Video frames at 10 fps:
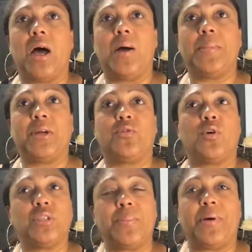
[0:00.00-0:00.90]
It
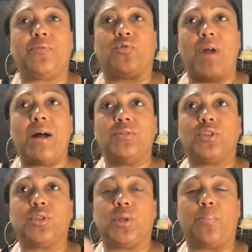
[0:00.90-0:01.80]
grows above ground,
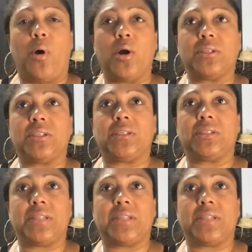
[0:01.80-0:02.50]
so the parts